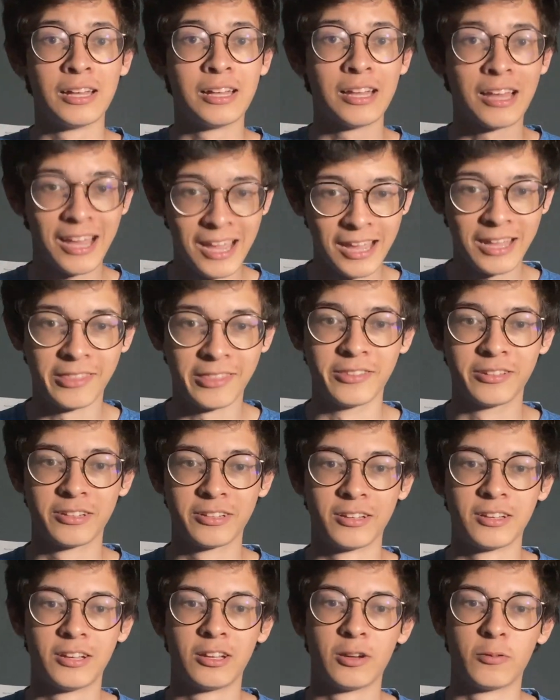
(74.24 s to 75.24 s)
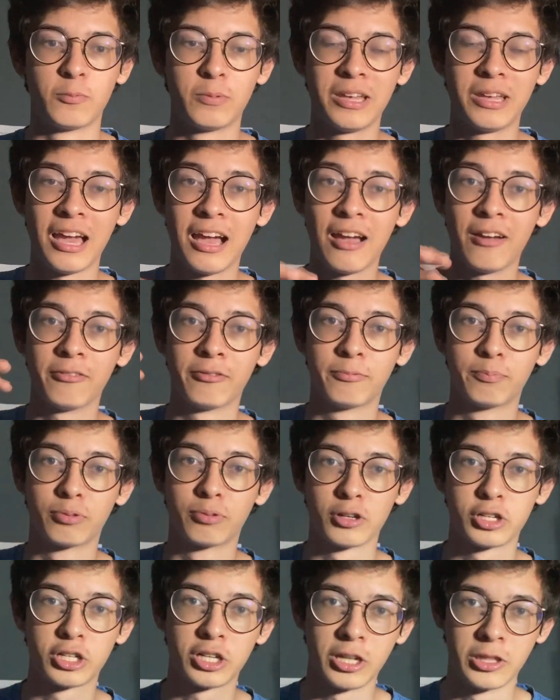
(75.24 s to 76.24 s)
And we have
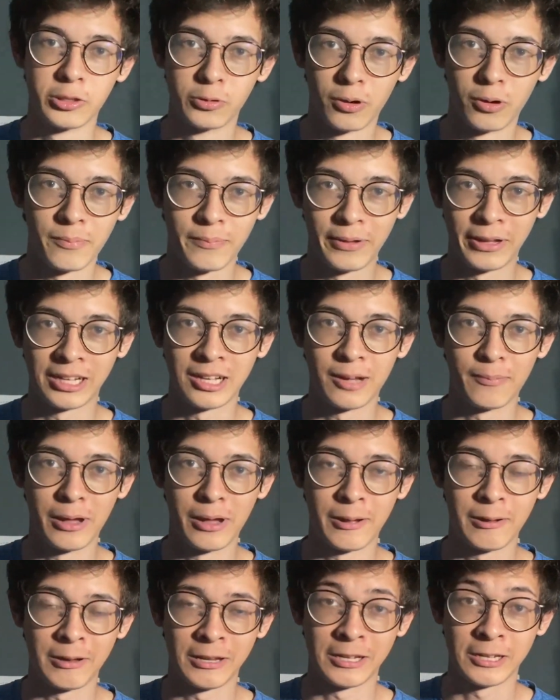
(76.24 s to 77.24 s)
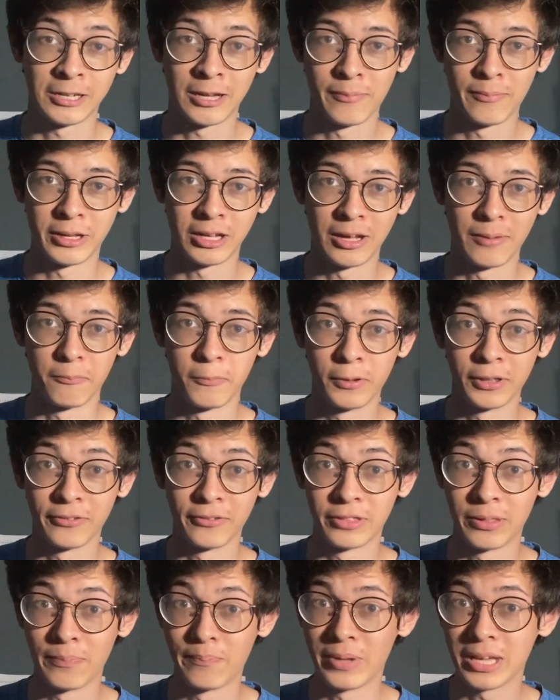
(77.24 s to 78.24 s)
Borussia Dortmund coming up. One
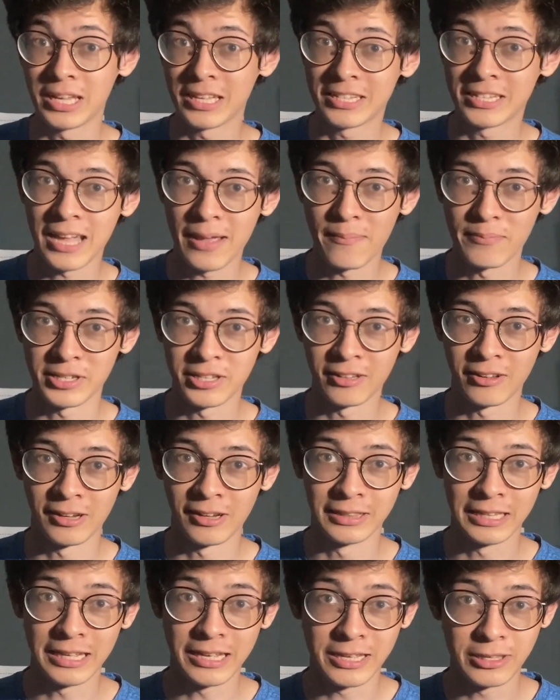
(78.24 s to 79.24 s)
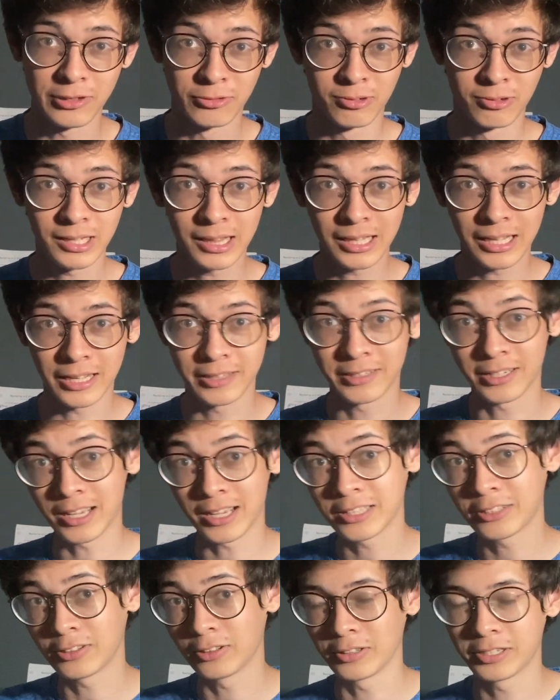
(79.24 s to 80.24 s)
of the biggest games in our league. Is really a
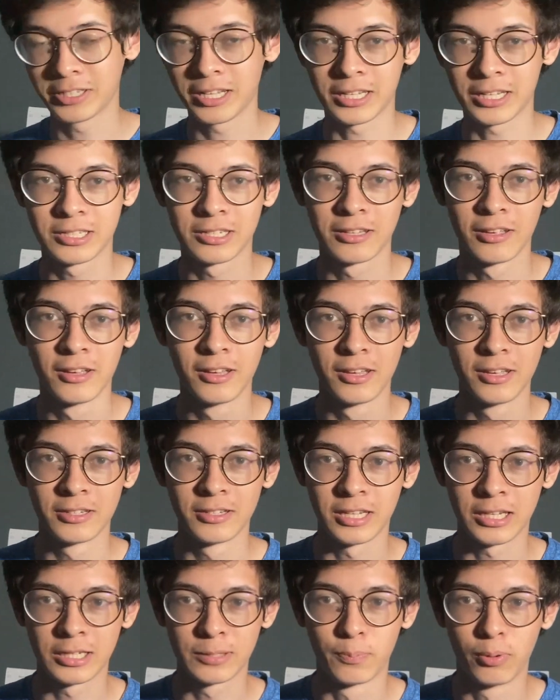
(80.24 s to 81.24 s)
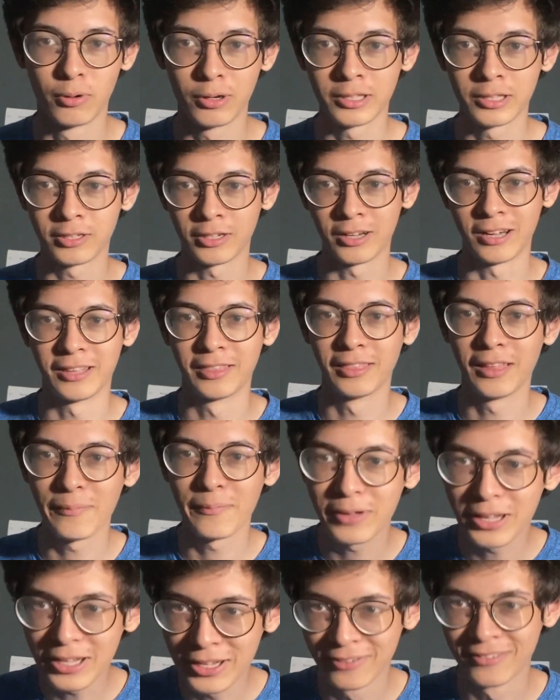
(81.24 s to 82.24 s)
title six-pointer. And
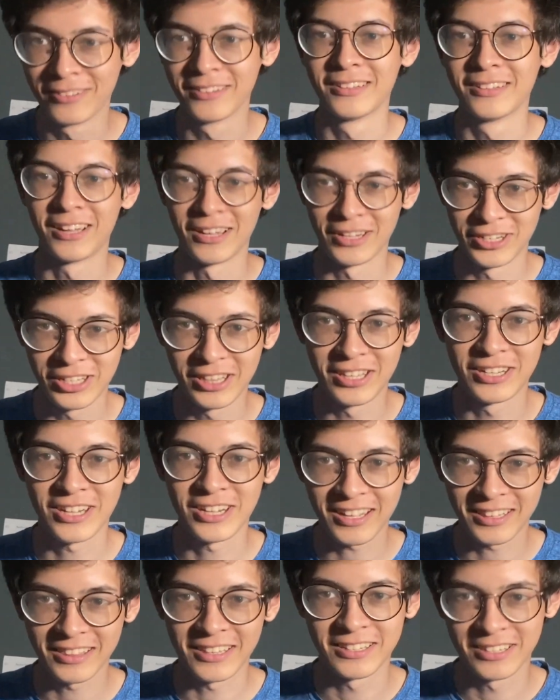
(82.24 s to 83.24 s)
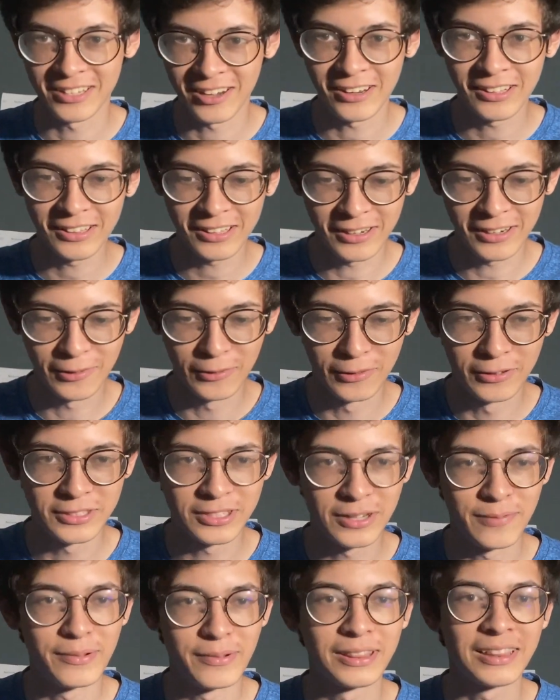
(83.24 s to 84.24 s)
I should have checked this earlier
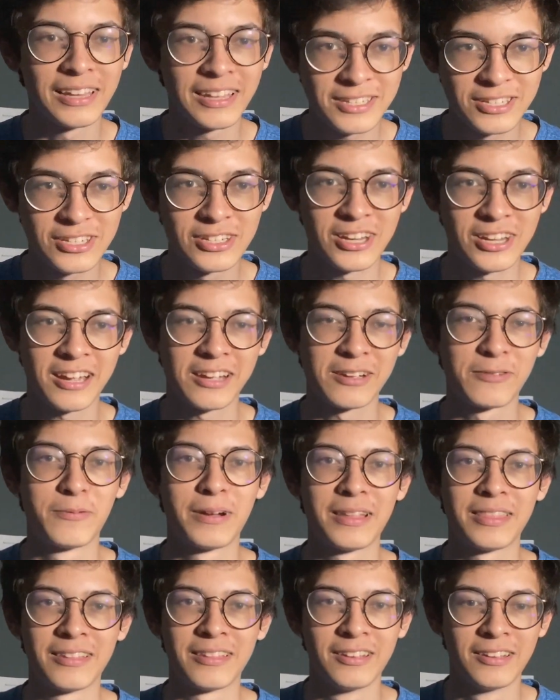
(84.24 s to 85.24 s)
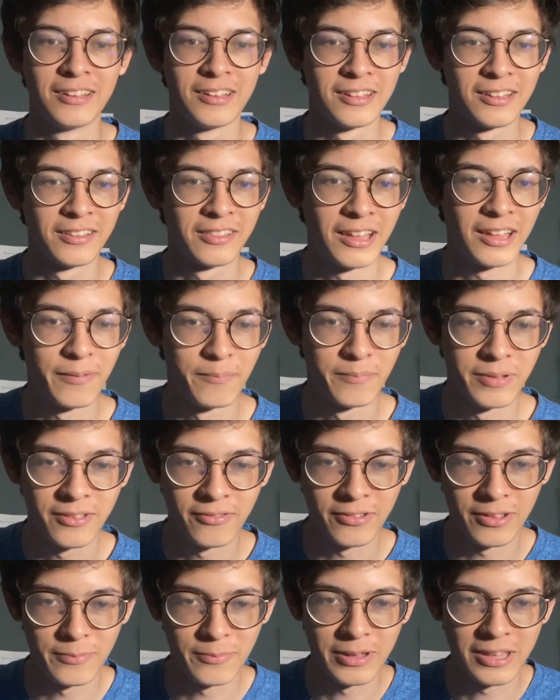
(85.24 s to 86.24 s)
also, but let's check when that
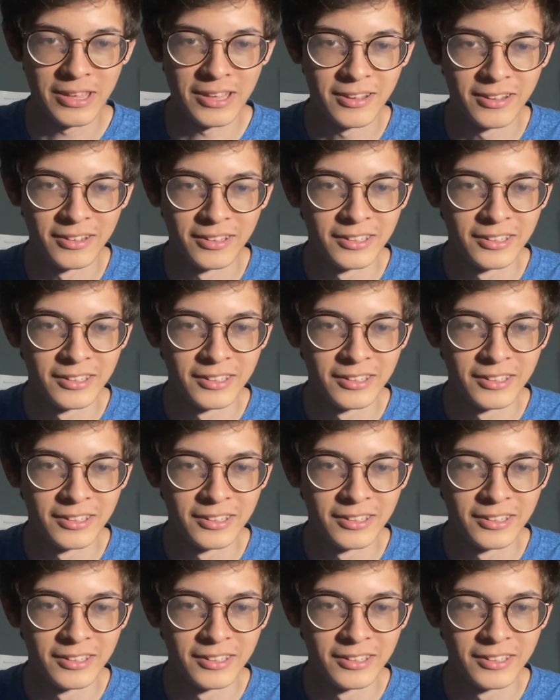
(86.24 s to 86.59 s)
BVB